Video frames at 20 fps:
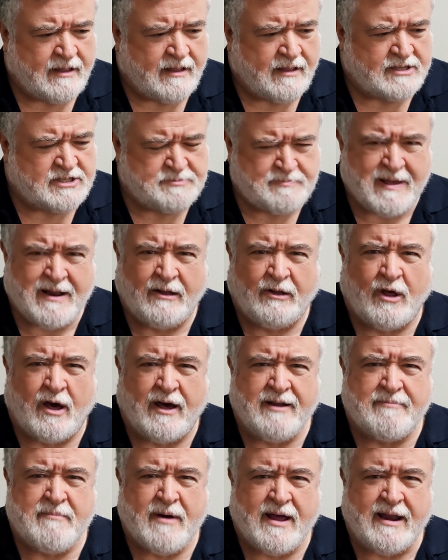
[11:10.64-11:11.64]
Spent a
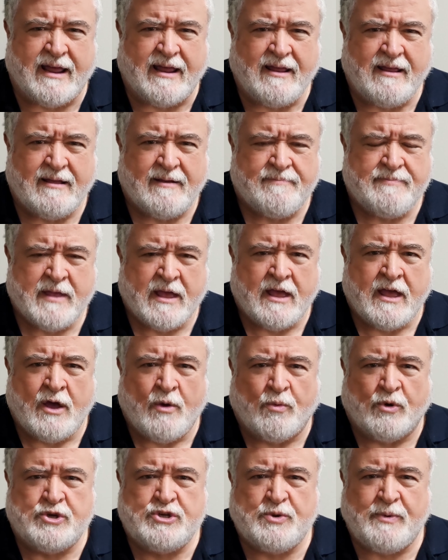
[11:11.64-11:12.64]
lot of money.
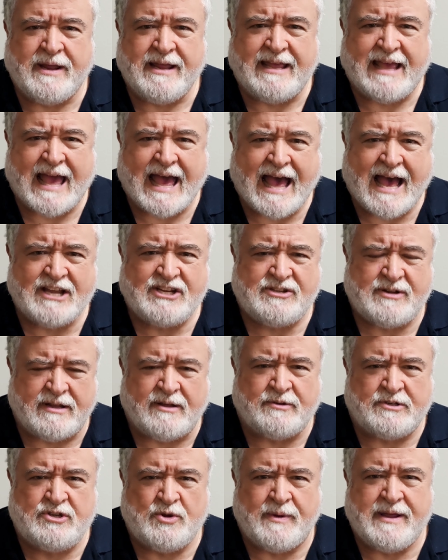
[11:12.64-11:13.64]
We're doing cash
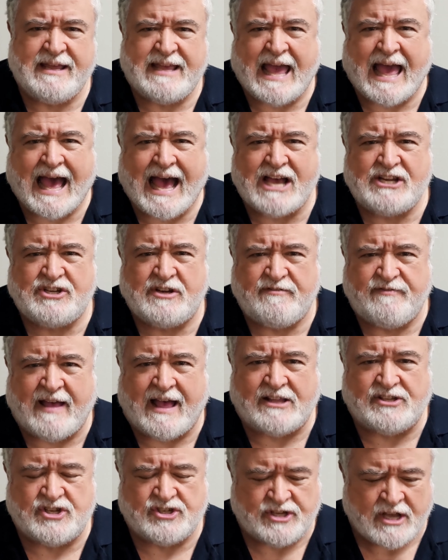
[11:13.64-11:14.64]

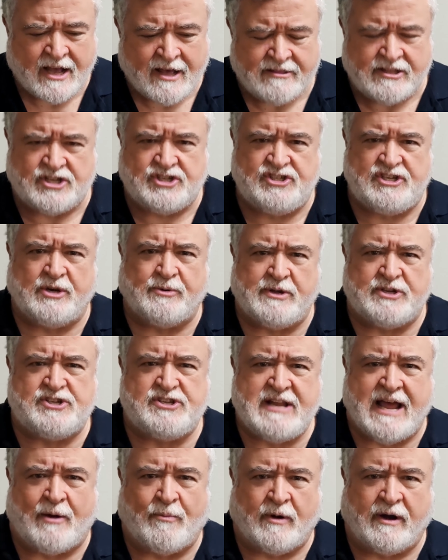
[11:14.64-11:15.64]
advances. The Cirrus
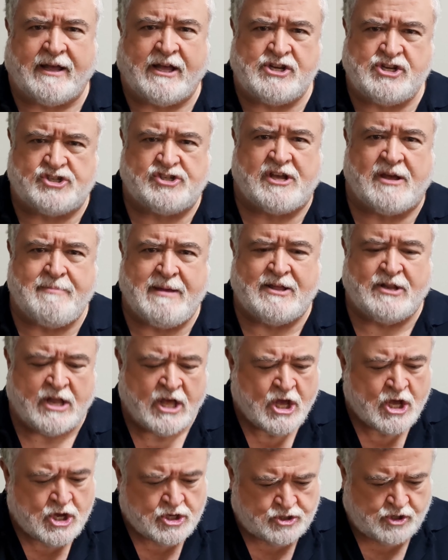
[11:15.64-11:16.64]
network had just come in,
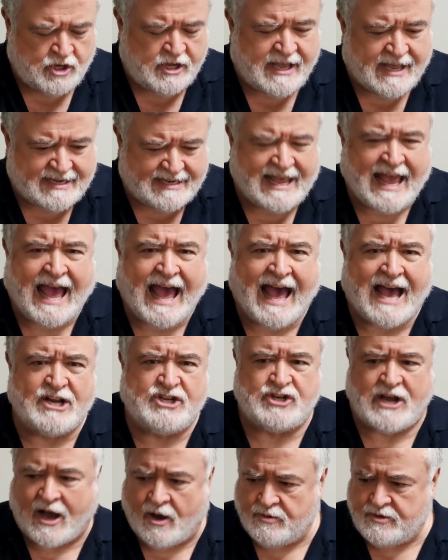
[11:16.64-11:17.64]
so you could get
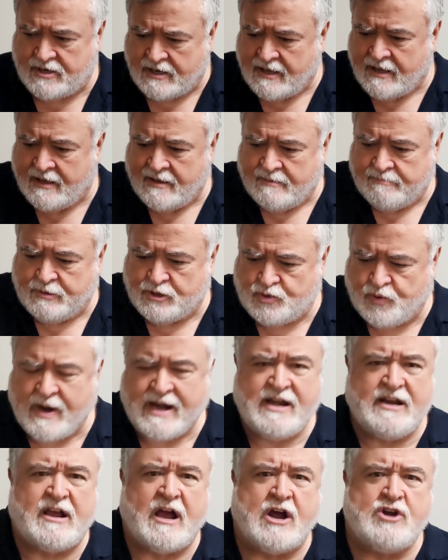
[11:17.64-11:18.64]
cash out between
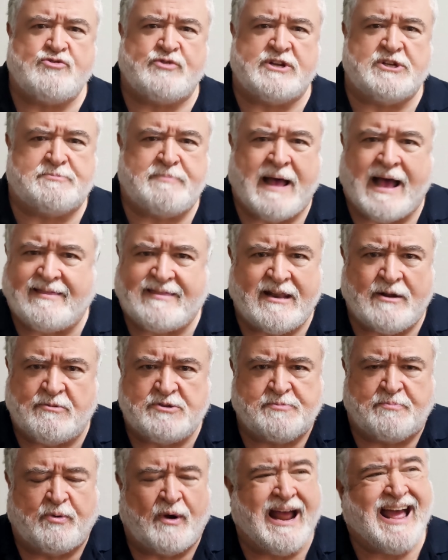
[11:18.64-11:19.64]
countries back then. It was
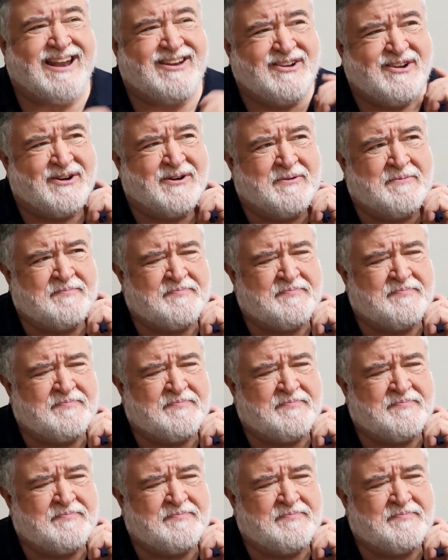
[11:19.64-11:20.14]
brand new.